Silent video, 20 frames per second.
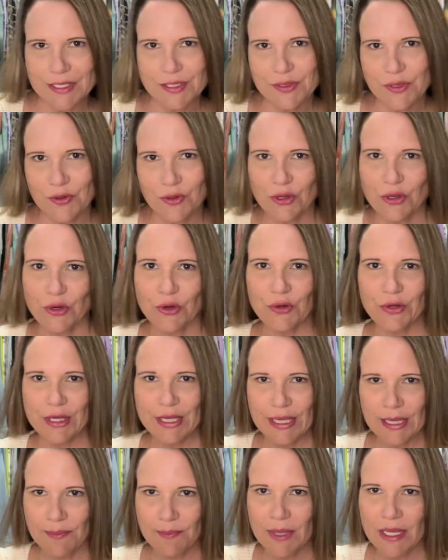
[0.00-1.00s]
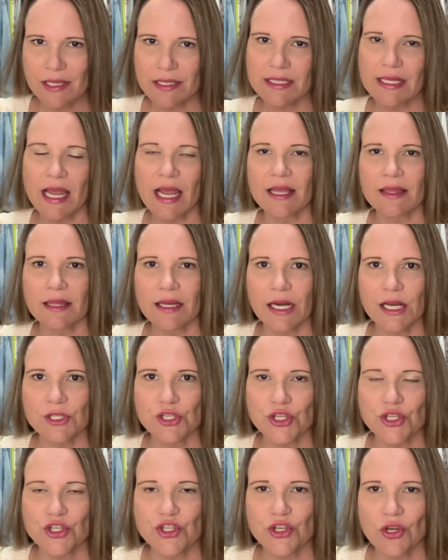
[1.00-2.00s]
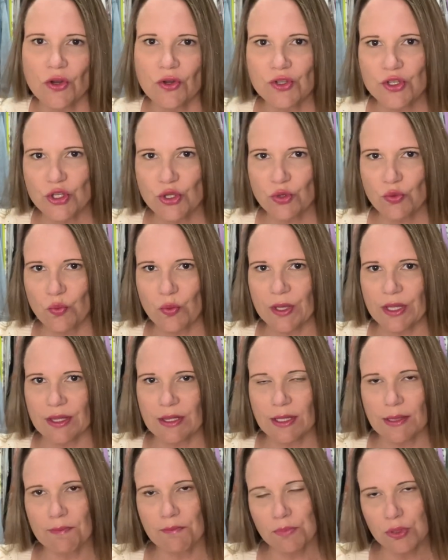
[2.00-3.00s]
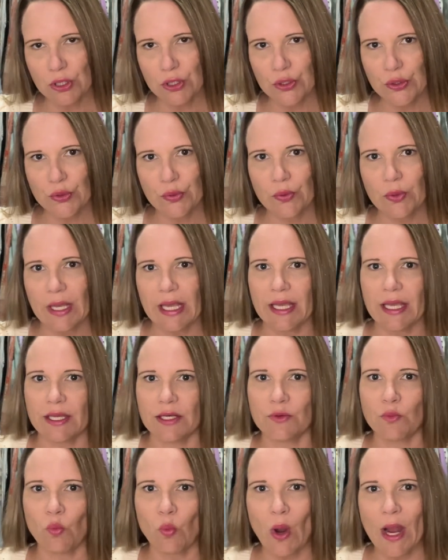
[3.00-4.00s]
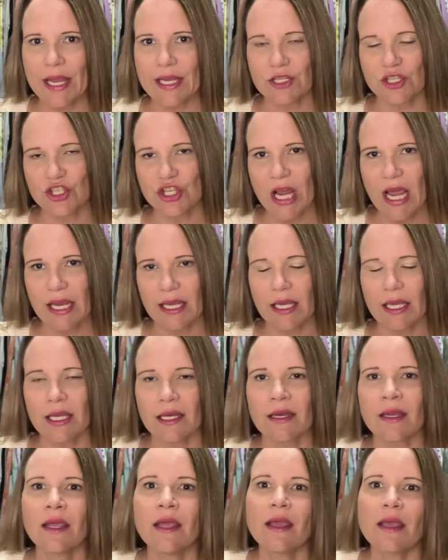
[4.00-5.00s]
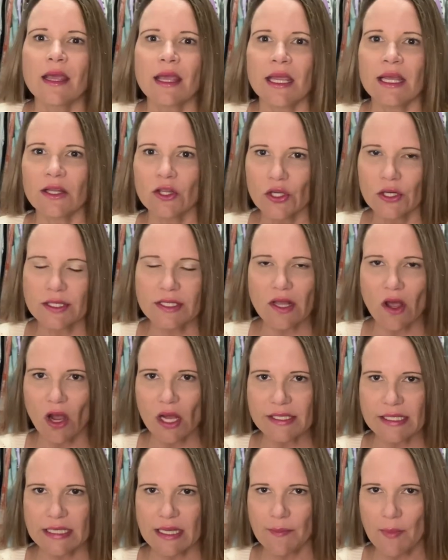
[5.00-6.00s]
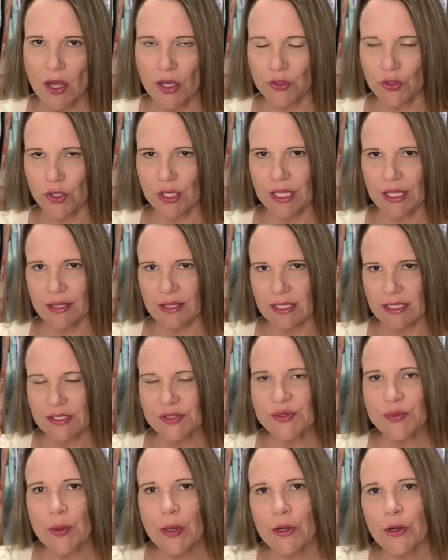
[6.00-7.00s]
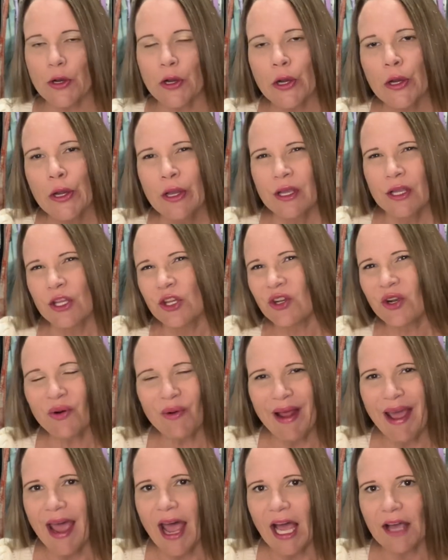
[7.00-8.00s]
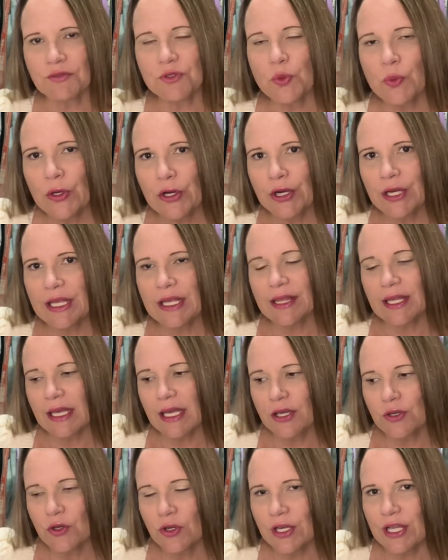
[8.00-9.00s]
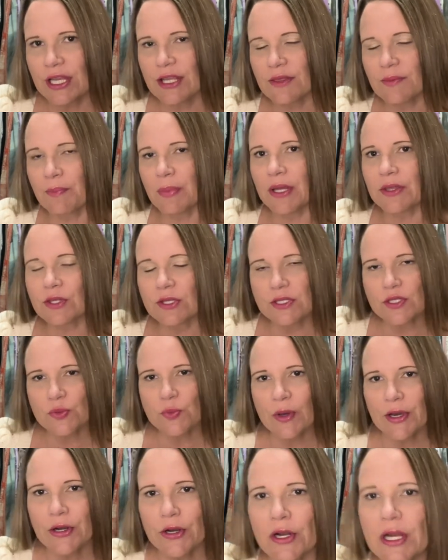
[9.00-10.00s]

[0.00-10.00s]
so the cream tank that I just showed you with the blue and white shacket, it looks awesome underneath this sweater. You don't have to wear anything underneath, but the sweater